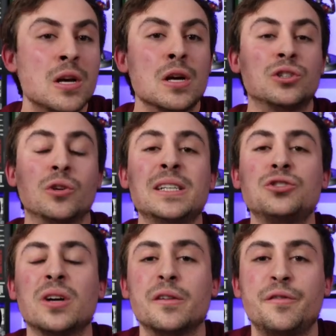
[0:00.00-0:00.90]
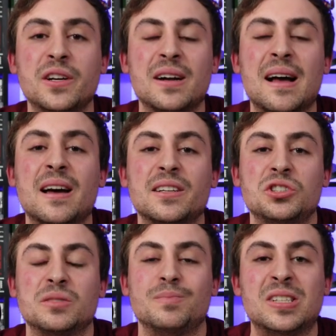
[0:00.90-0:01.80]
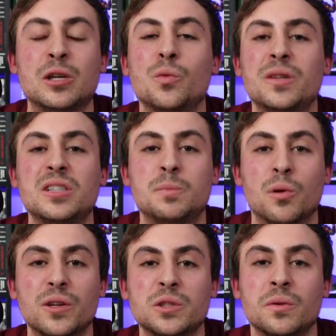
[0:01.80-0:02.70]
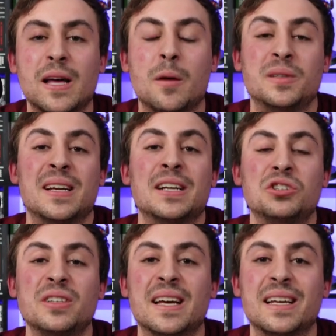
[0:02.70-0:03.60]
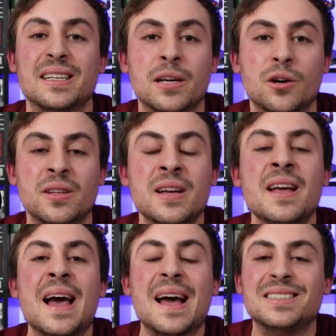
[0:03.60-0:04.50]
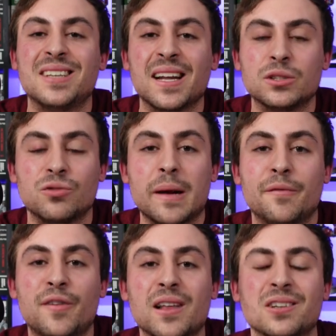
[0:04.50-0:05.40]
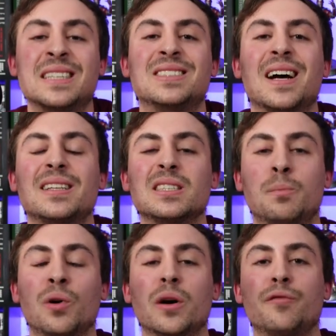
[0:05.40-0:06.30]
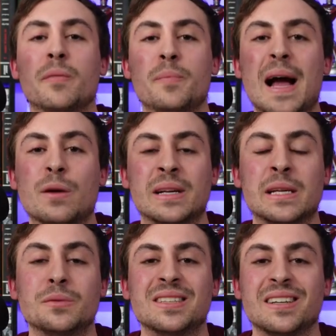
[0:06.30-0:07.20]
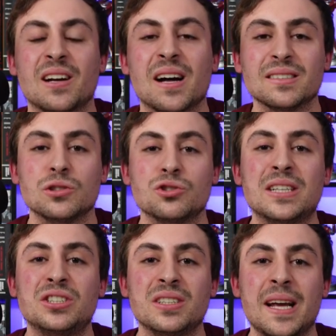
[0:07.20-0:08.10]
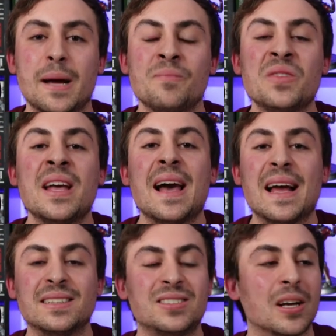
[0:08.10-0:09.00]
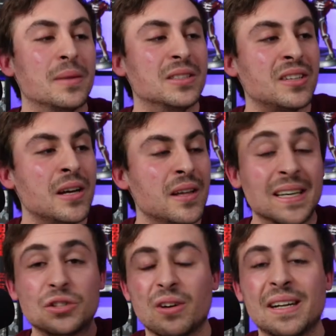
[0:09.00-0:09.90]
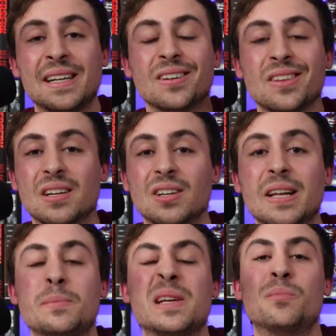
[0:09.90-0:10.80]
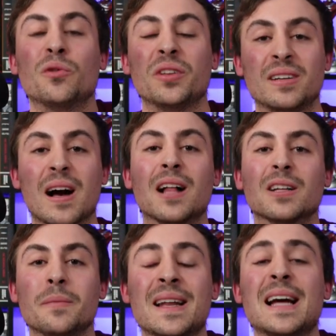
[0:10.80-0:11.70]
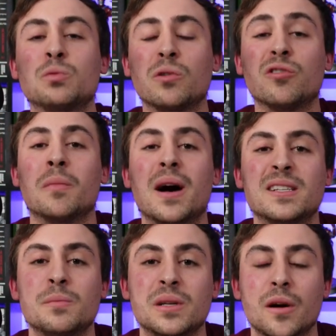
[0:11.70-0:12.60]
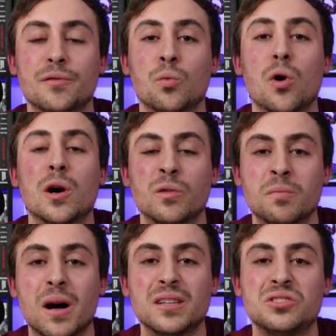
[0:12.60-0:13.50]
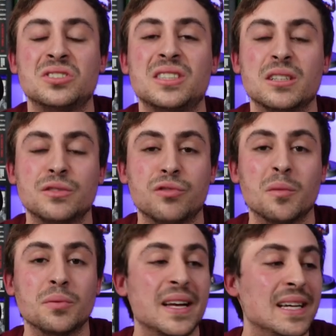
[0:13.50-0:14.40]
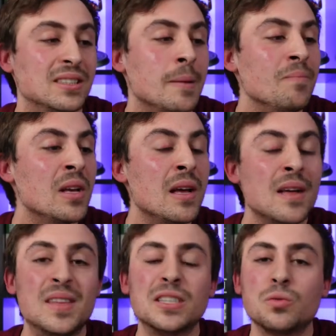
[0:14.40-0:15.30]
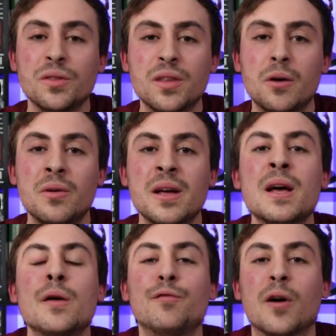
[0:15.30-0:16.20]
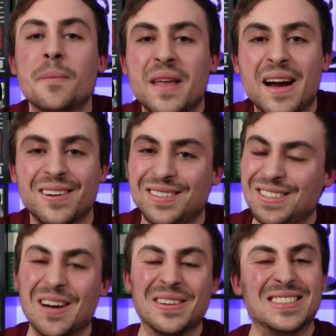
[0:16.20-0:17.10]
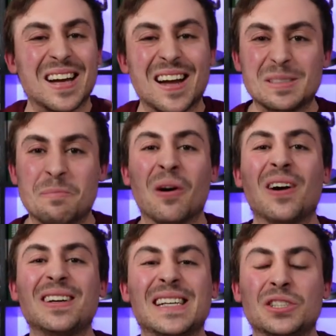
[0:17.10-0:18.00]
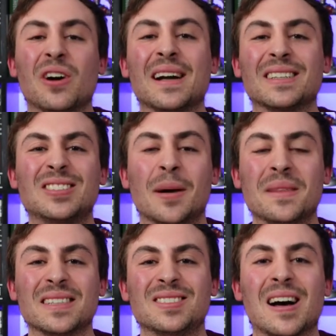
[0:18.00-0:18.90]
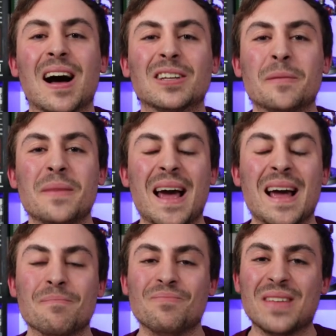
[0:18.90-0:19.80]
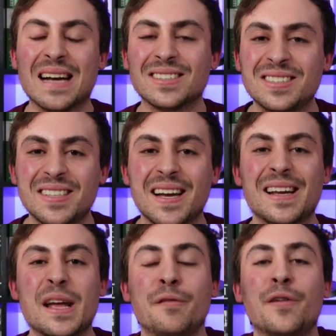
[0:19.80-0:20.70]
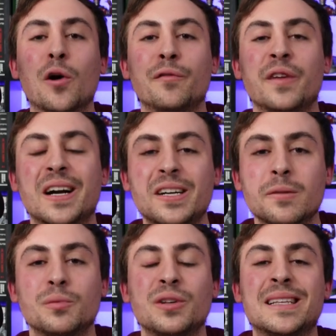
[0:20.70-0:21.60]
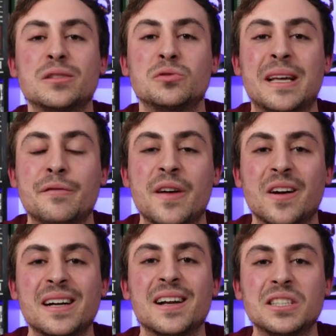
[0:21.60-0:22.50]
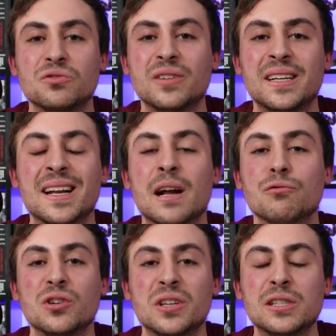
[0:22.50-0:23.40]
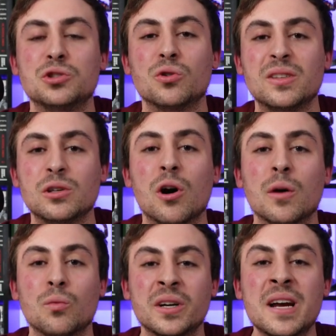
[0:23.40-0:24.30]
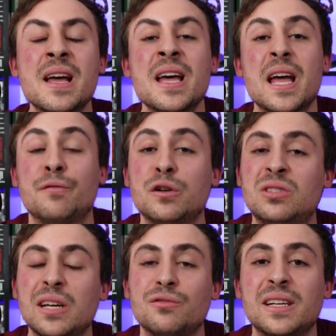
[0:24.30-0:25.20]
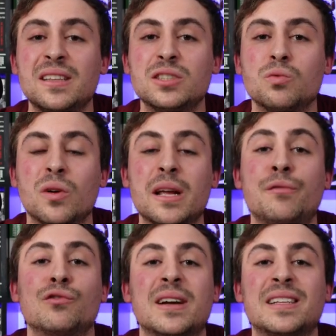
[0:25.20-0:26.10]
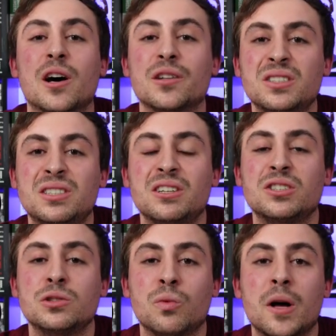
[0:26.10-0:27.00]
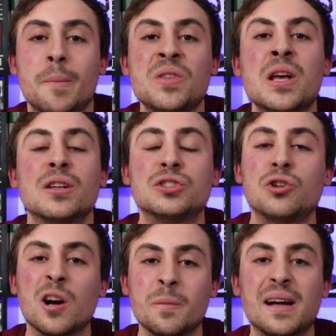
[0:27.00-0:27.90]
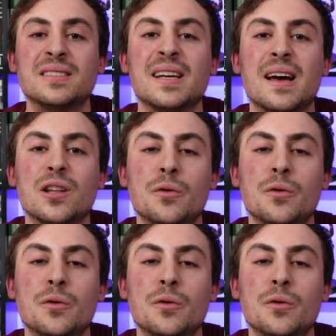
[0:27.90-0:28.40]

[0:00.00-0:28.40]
So he's trying to figure out how to just deal with these bullies without potentially getting killed. And he's got his grandfather. He's got this book from back when he was in a concentration camp, and it summons this right here the clay people, the golem. And that's what reminded me of the Walk with Monster series from Ablaze. This one, though, from there, you know, he's got his book, he's trying to summon this golem, and as I said, it felt very complete. This was a very nice read, and I really enjoyed the artwork. If you did read this one, if you read the other series as well, let's talk about it down low.